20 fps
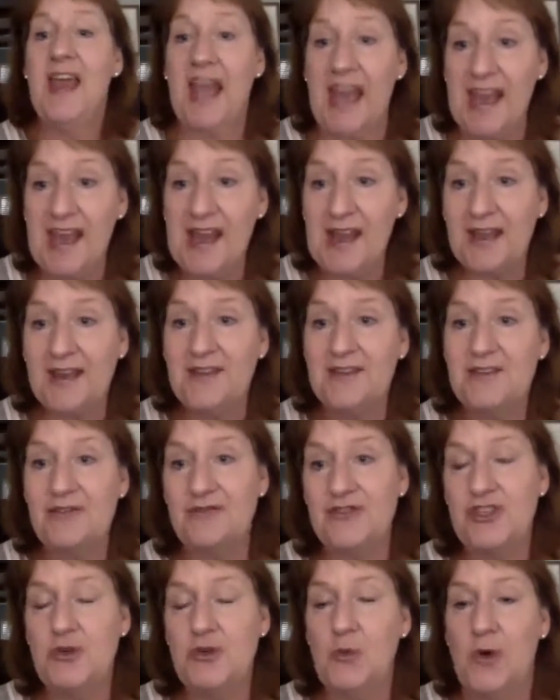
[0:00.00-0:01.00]
And if
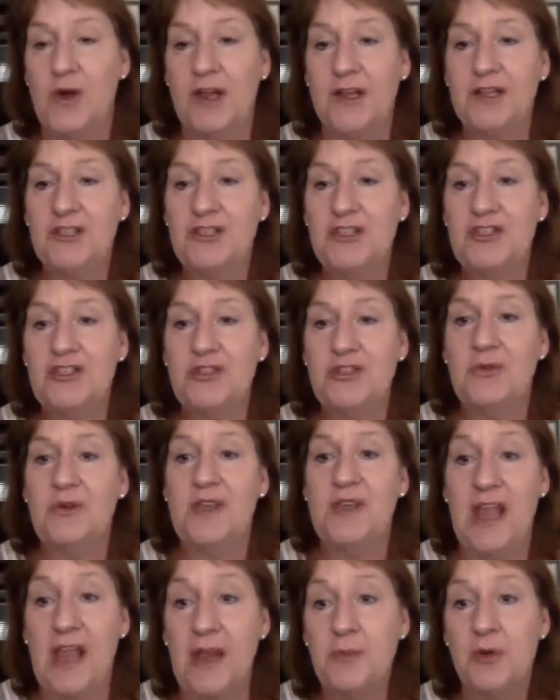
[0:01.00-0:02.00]
she wanted to do a
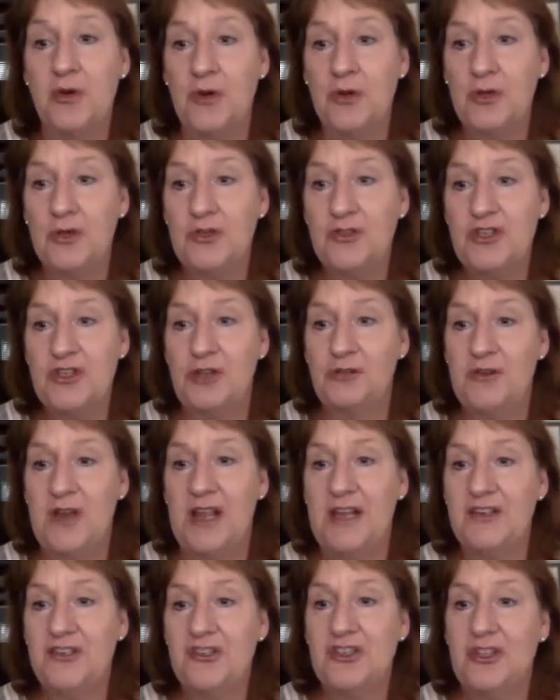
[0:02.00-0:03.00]
neighborhood
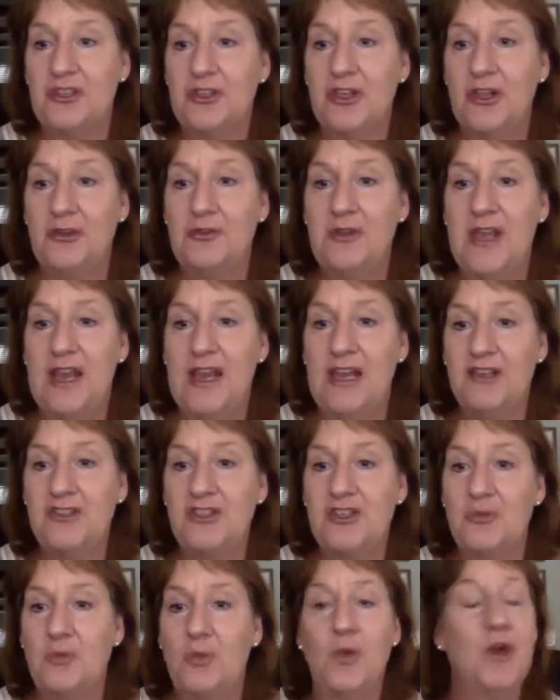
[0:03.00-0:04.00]
donation location,